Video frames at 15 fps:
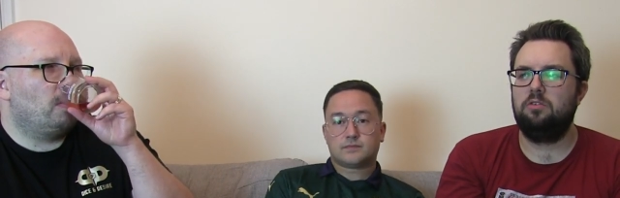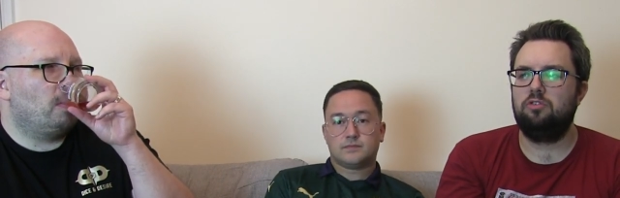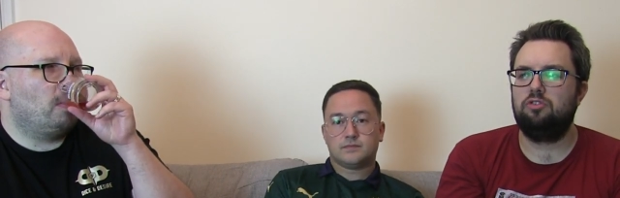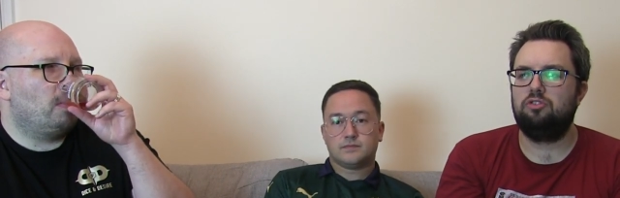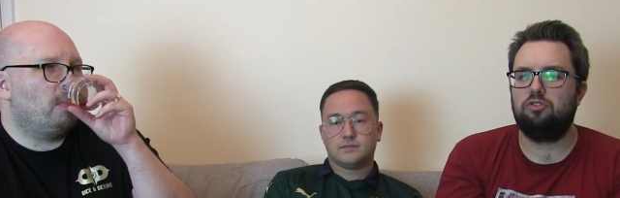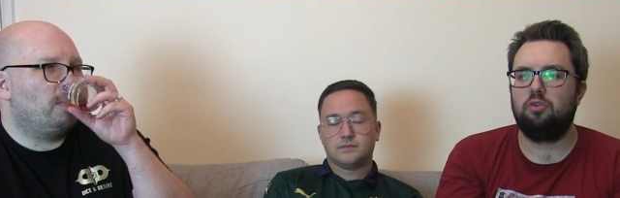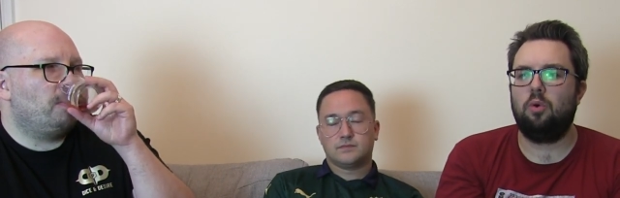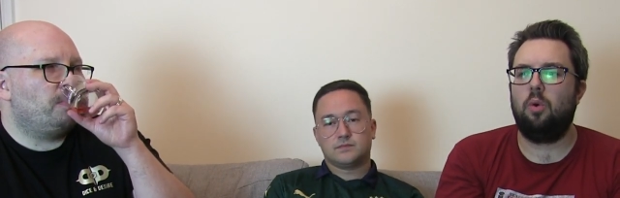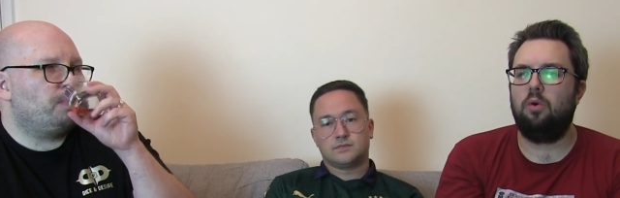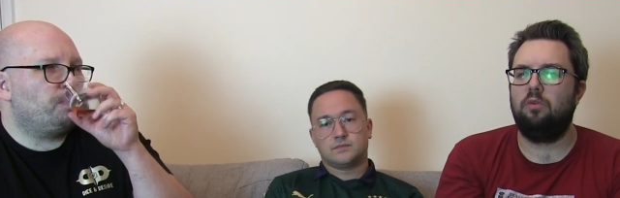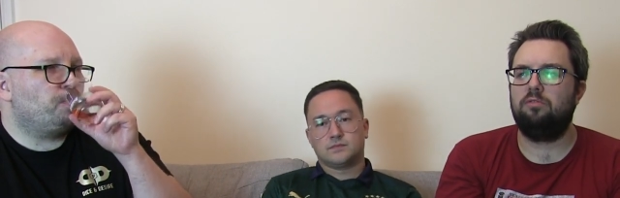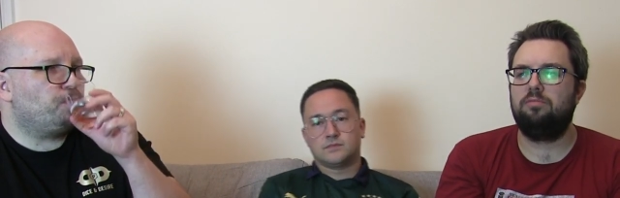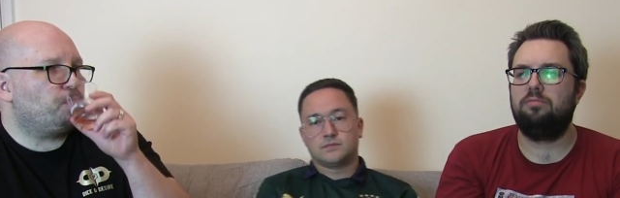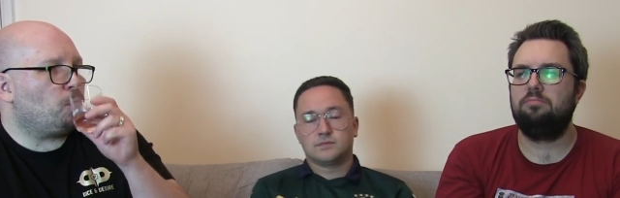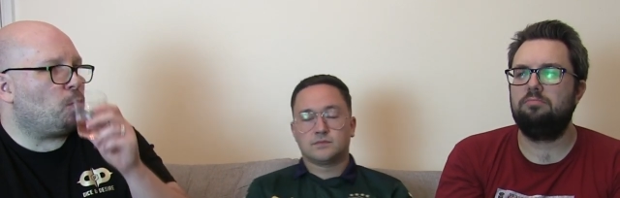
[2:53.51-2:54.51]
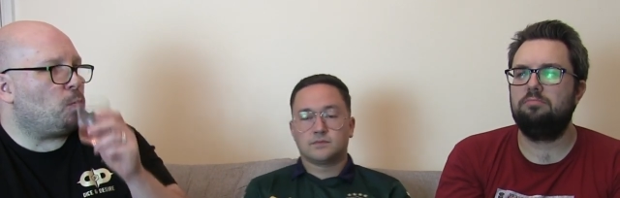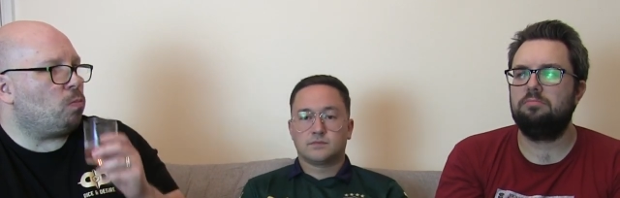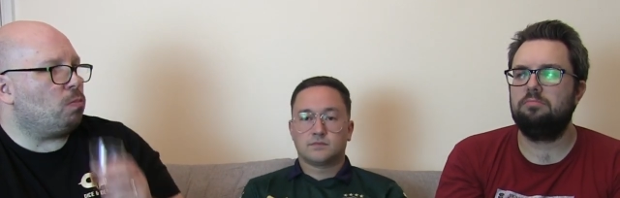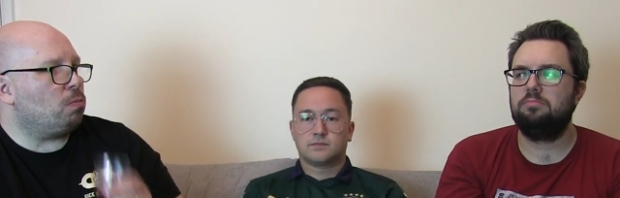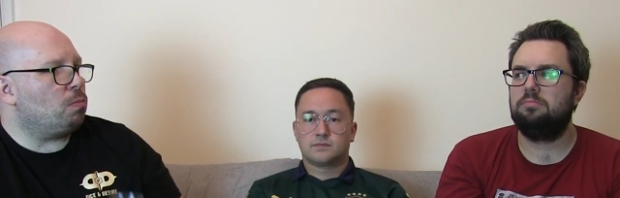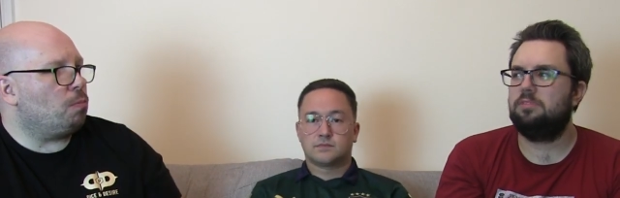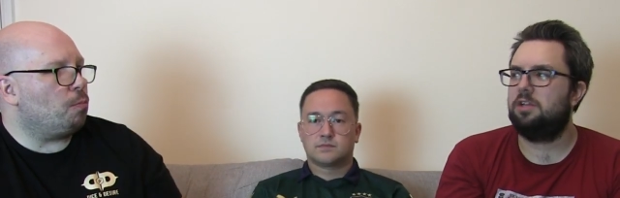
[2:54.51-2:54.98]
Speaker 1: sort of
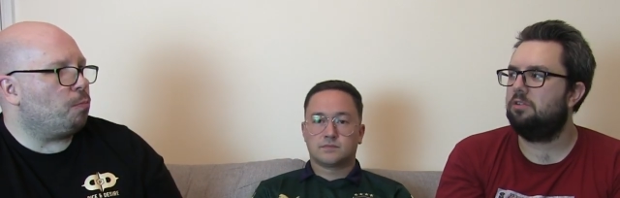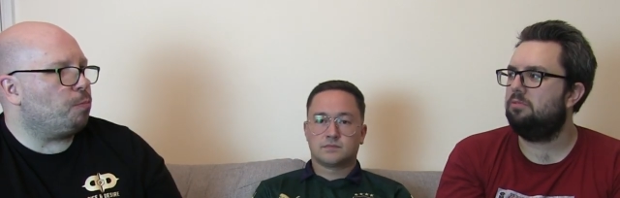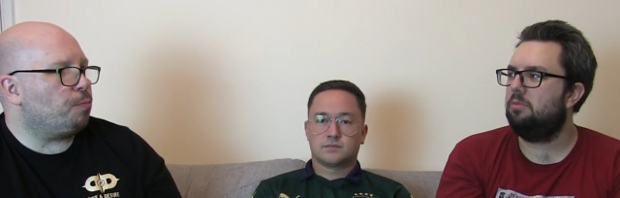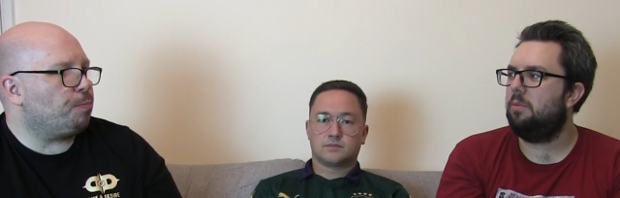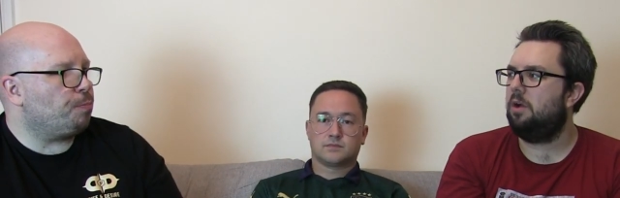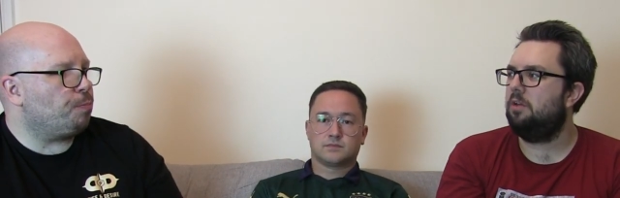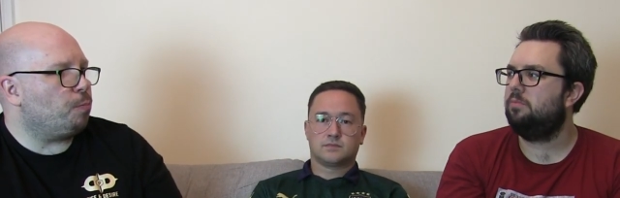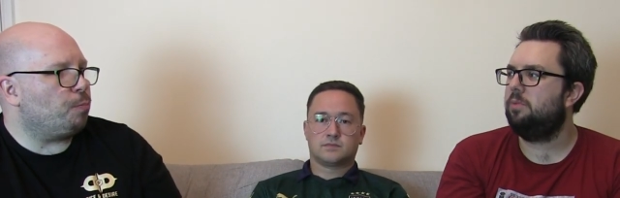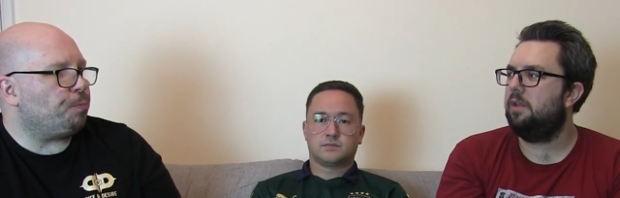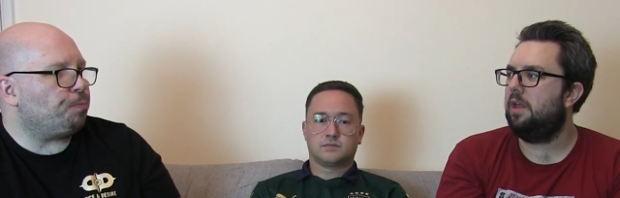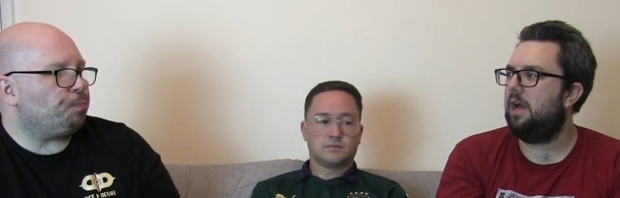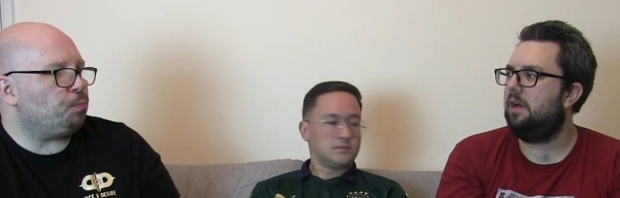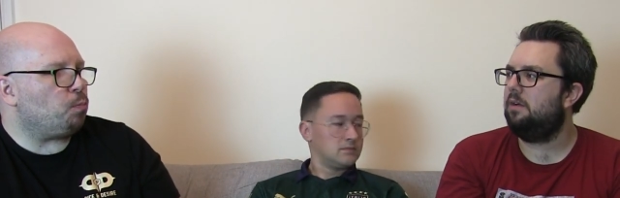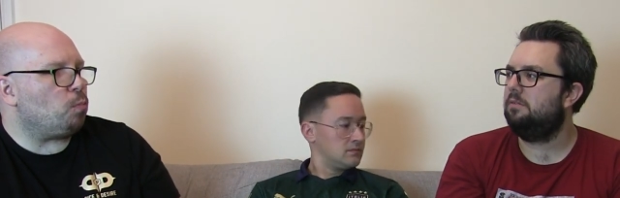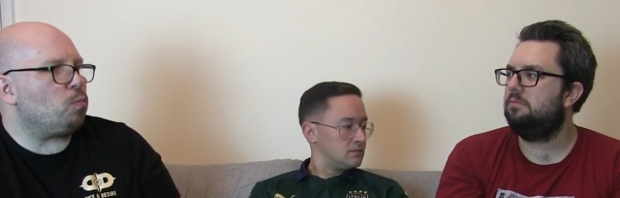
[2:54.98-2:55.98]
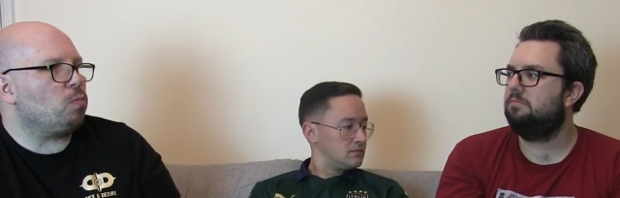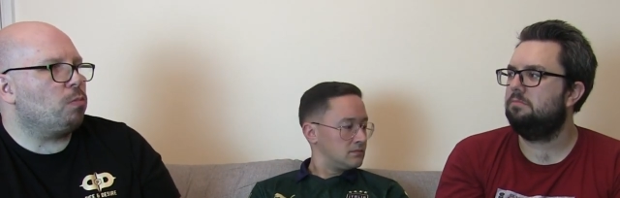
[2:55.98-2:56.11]
this reminds me of that.